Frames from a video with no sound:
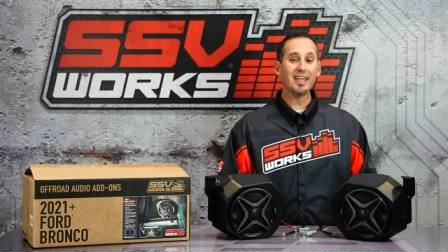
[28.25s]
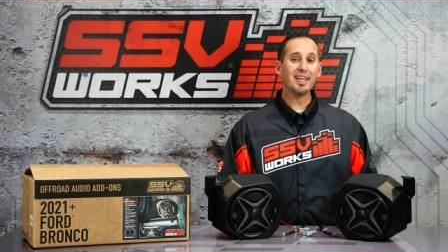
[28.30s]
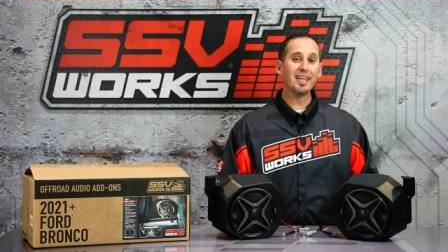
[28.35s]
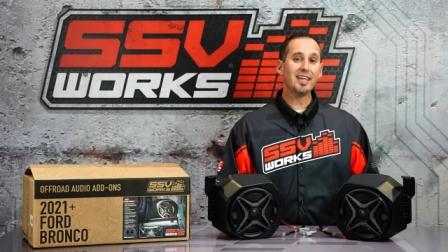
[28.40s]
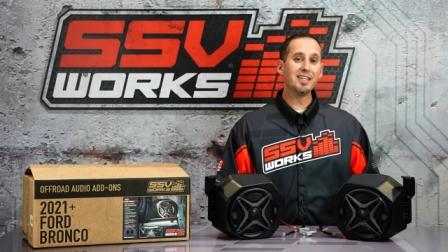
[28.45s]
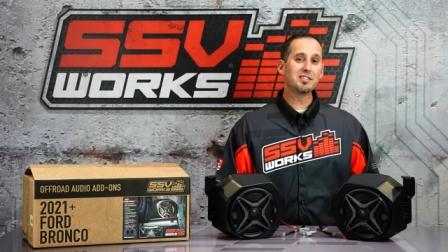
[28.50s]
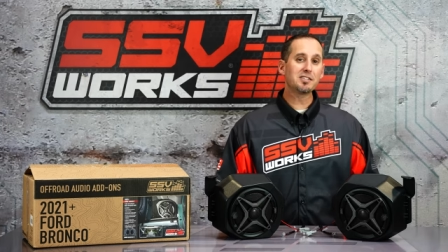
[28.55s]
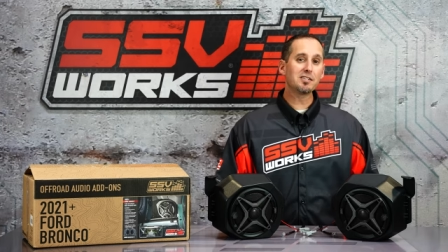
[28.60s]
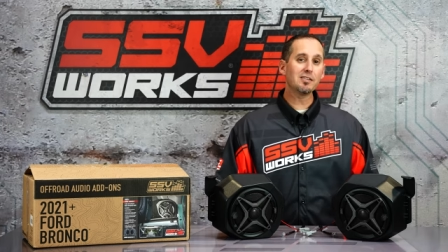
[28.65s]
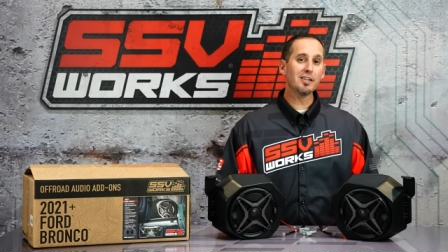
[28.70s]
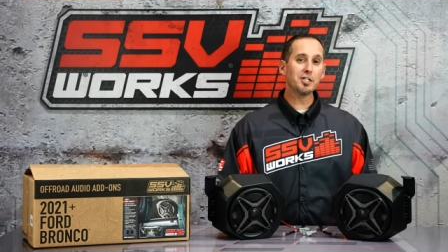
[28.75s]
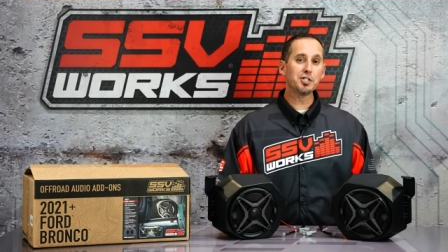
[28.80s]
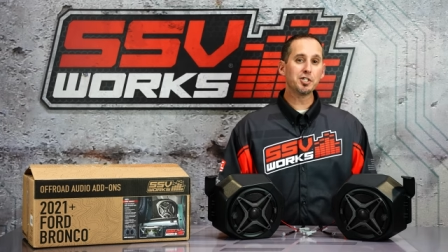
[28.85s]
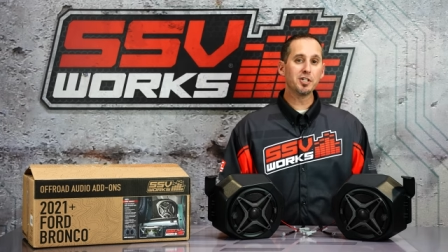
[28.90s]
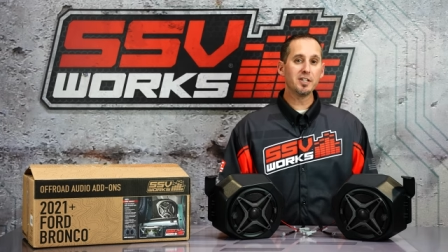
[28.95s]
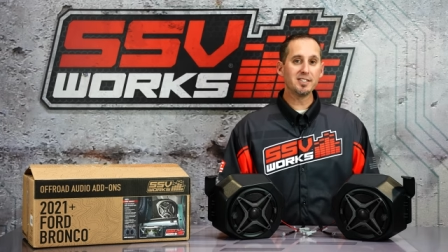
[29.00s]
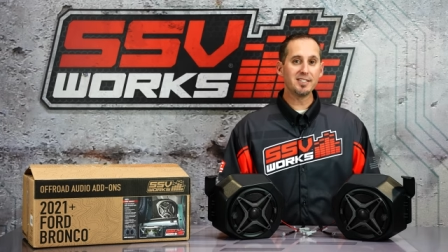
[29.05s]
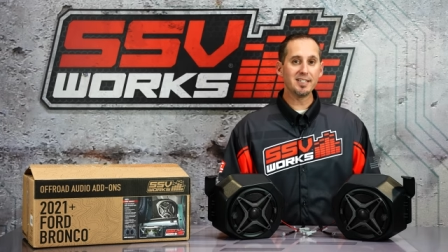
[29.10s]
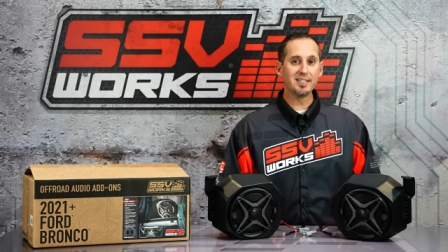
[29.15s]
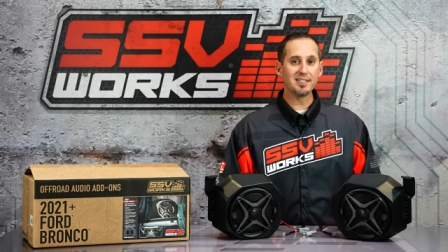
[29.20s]
Installation
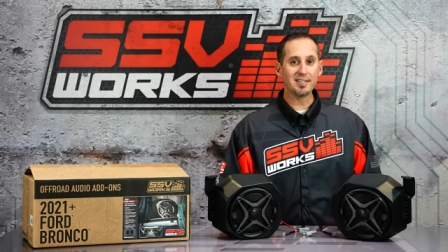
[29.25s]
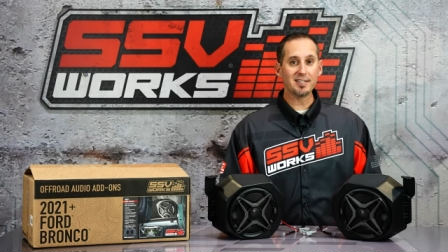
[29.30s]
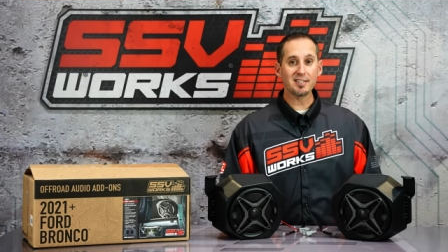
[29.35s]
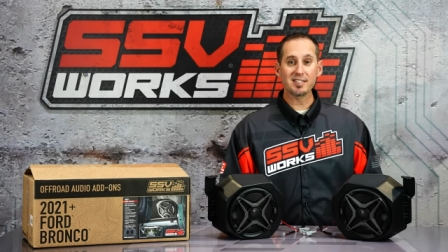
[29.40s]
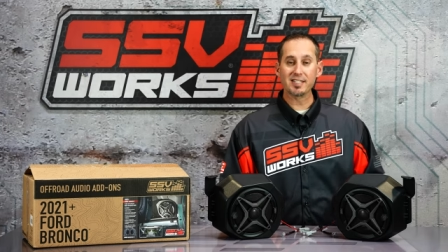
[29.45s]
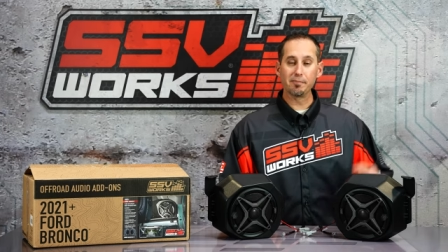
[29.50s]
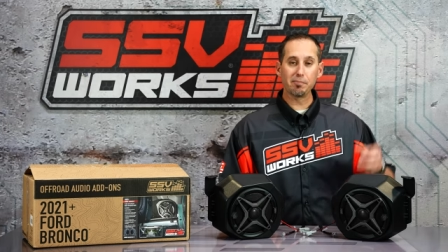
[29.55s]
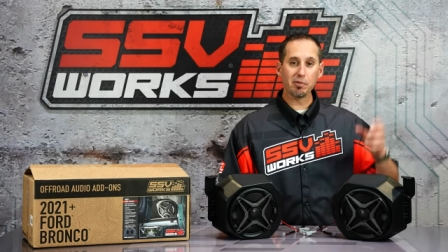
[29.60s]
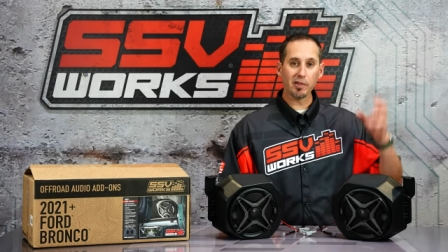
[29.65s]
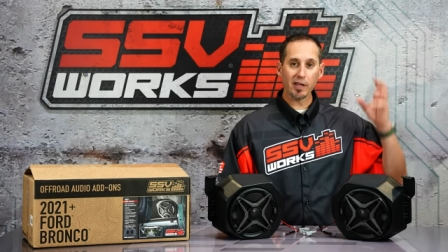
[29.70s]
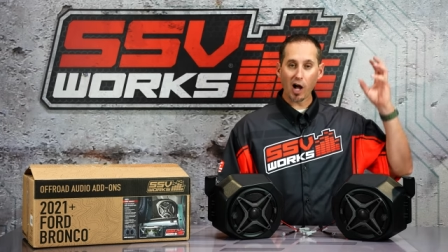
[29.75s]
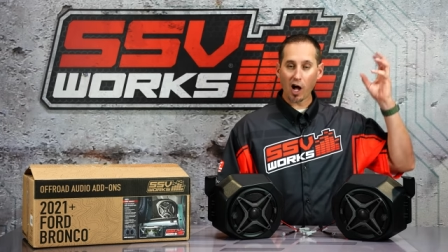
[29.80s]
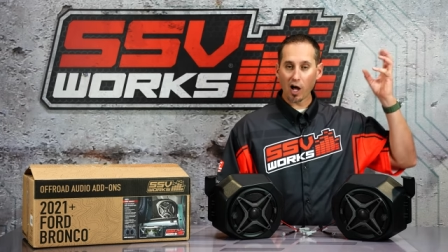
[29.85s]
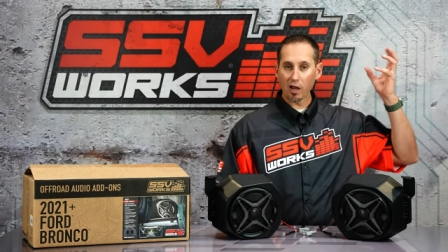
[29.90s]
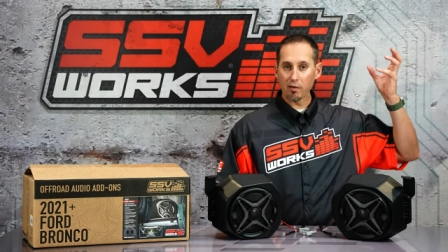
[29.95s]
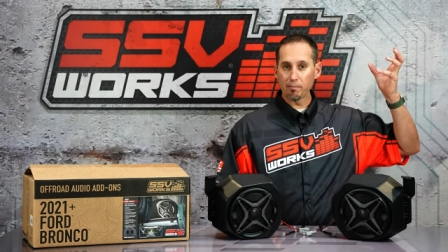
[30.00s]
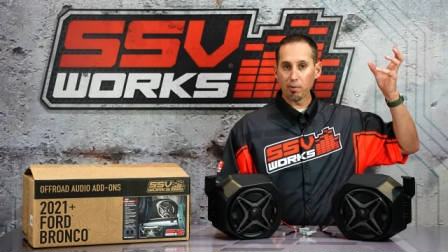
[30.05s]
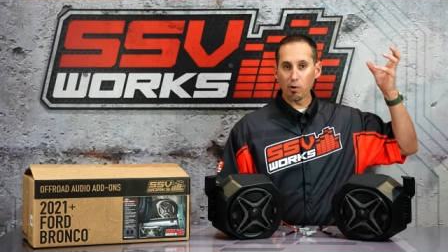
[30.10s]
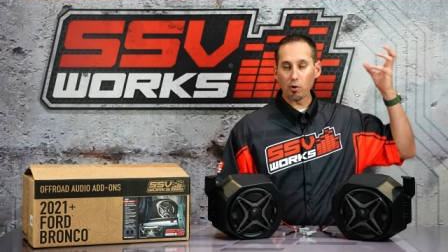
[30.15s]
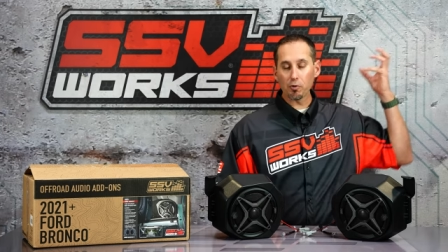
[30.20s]
is easy. Simply
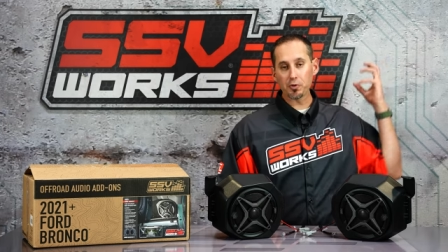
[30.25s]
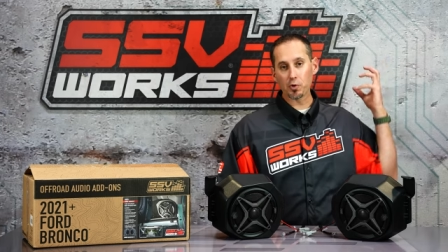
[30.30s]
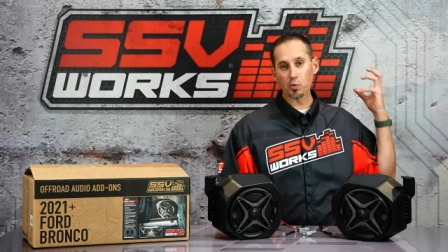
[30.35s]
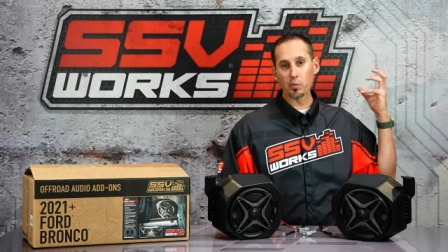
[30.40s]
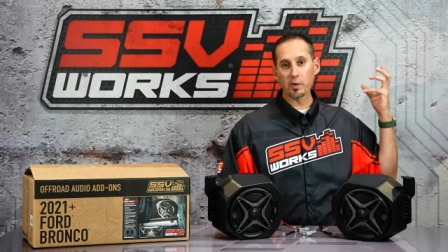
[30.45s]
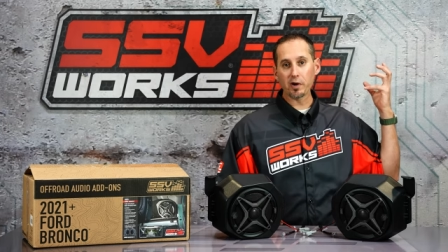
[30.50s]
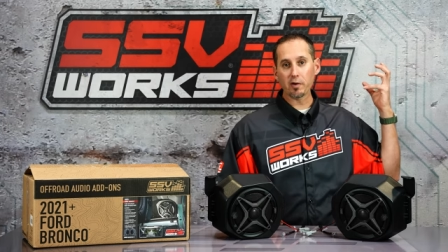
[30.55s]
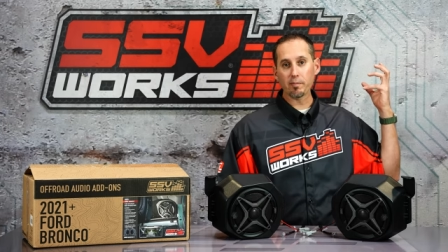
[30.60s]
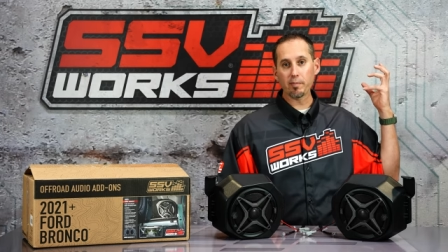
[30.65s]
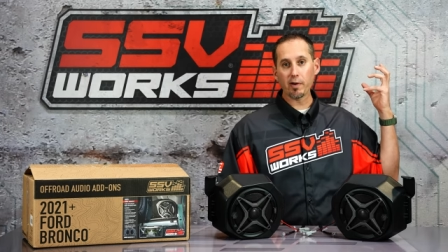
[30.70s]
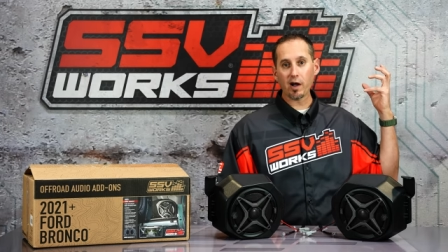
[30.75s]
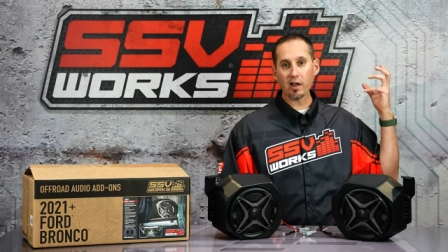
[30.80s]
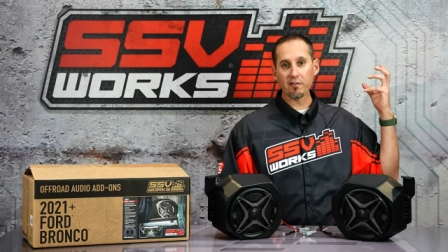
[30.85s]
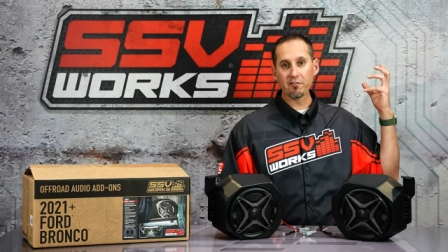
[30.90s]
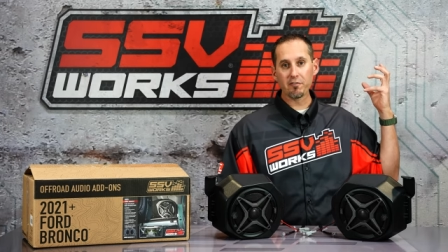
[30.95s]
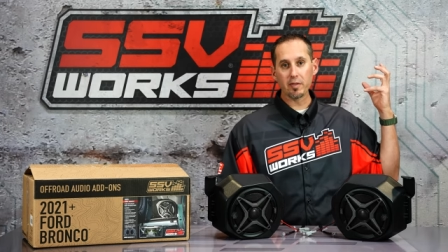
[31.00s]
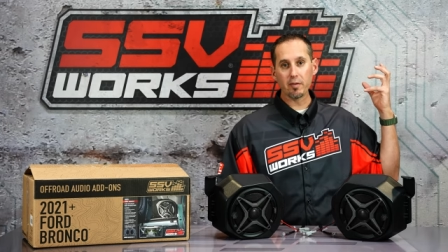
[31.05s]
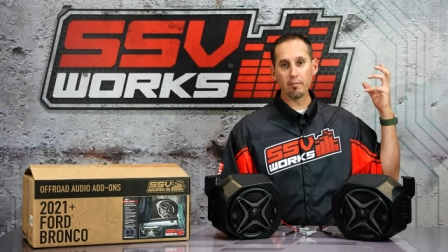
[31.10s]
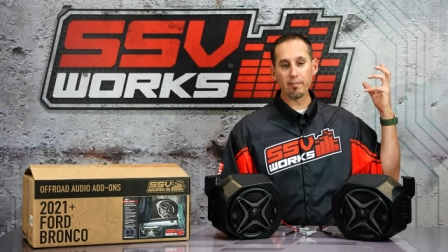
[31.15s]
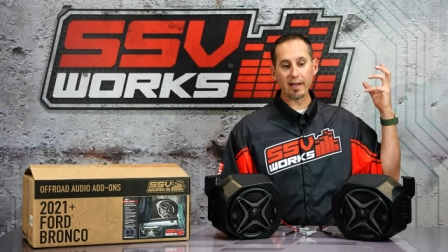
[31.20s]
unbolt the rear pod
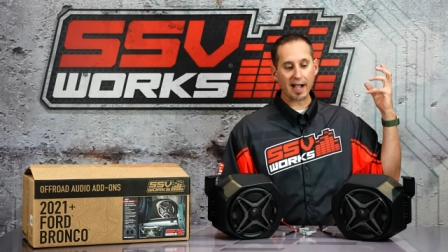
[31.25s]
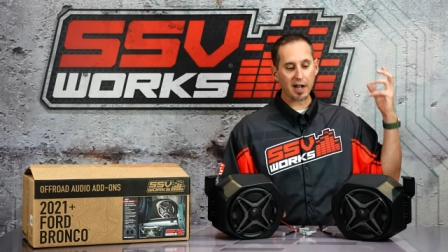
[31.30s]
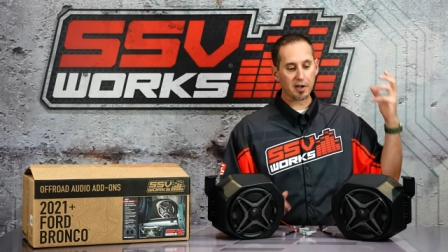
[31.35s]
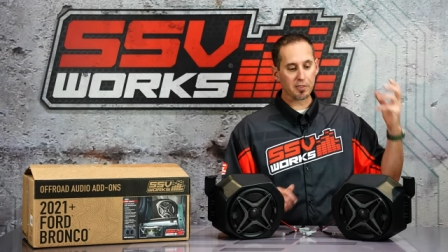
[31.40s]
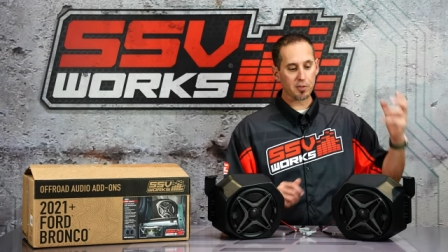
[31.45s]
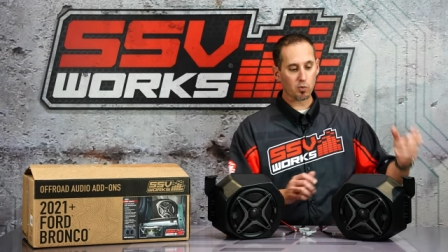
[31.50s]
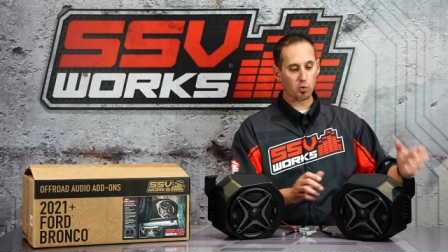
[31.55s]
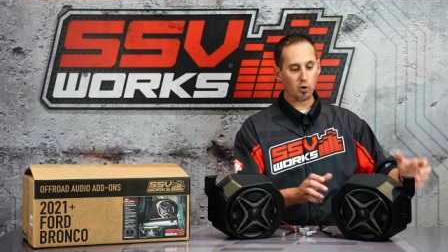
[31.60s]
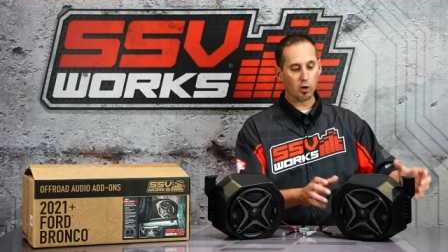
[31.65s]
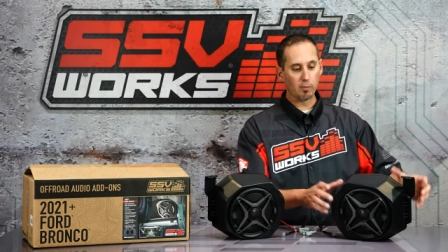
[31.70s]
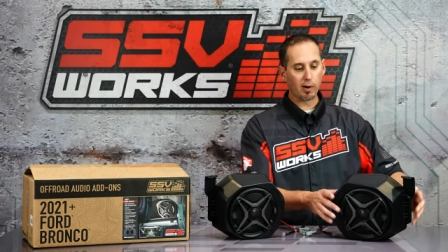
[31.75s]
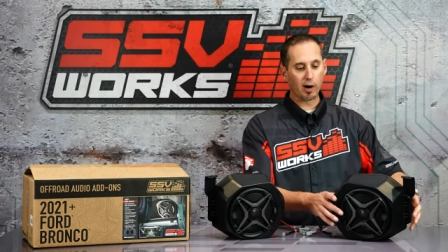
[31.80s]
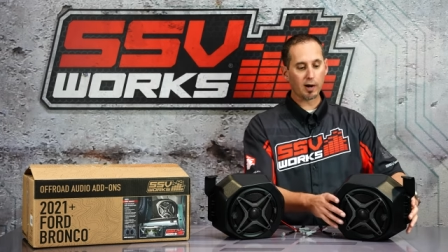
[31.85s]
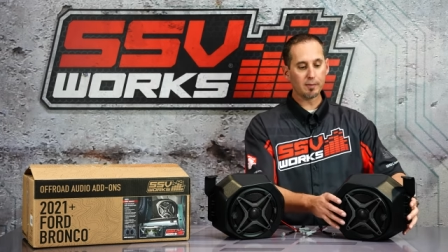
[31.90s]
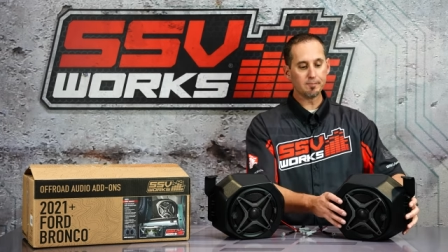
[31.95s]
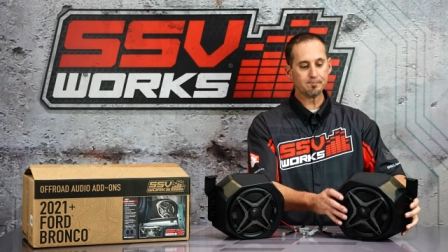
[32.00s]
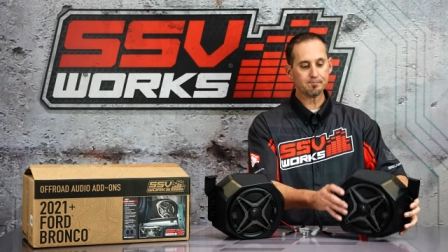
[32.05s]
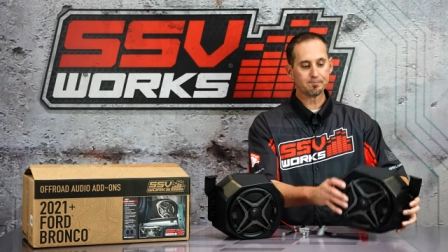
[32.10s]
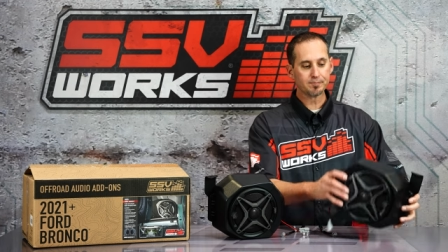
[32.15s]
from the back of the roll bar.